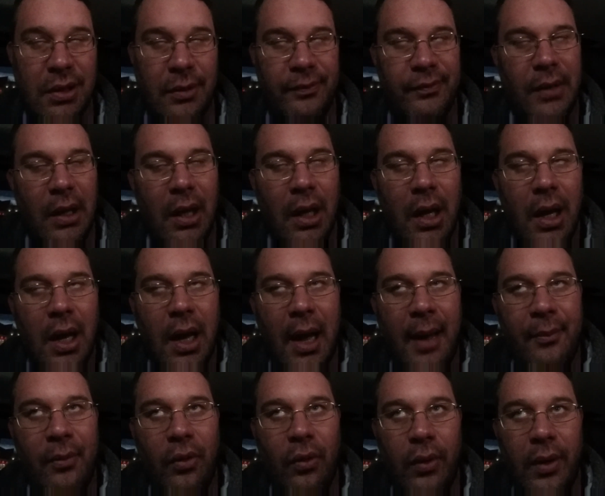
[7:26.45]
So
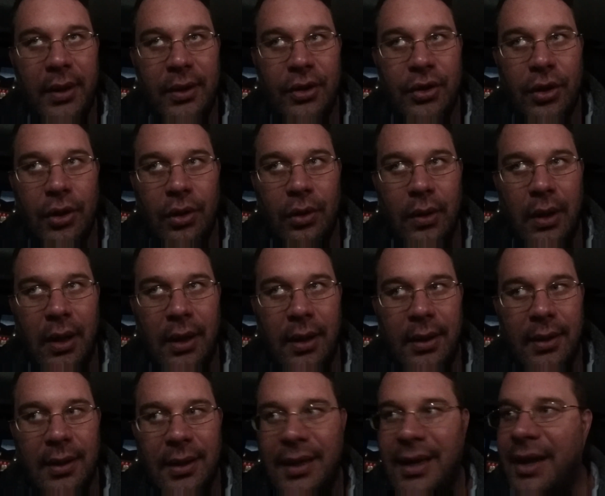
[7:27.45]
I'm going
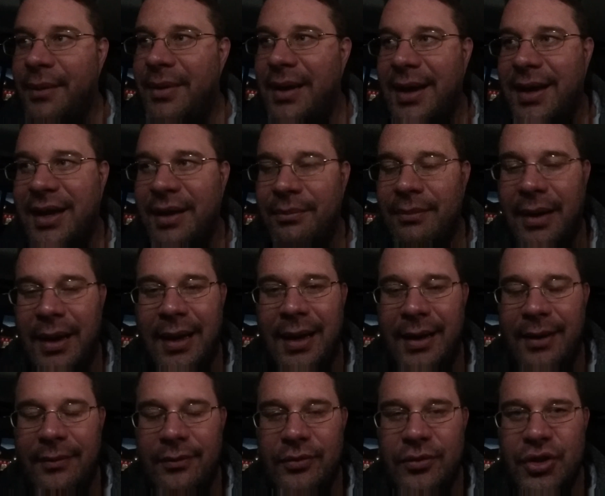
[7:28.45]
to lay back in
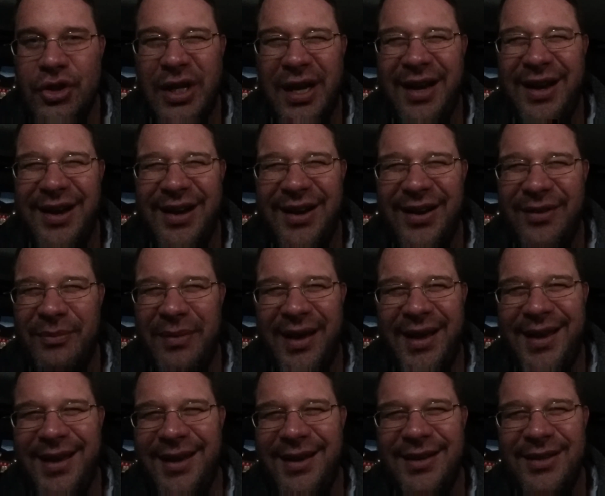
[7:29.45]
my chair,
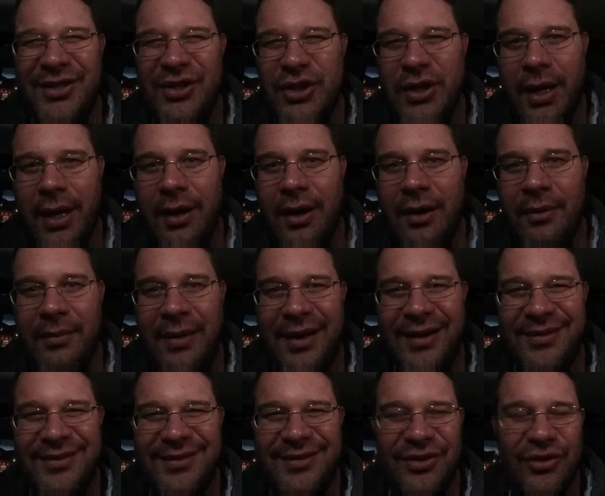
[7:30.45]
my heated chair in
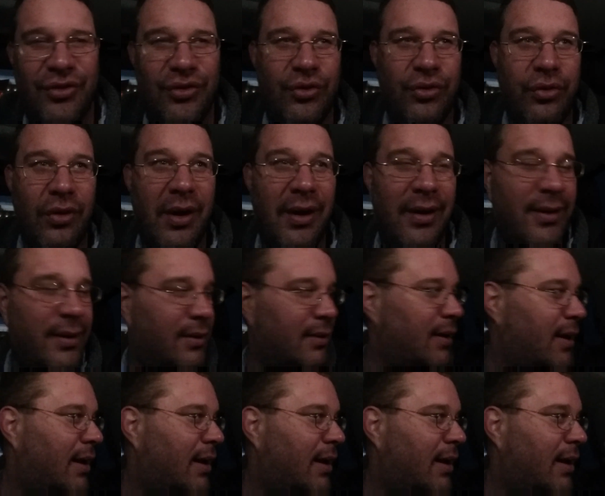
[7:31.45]
my truck,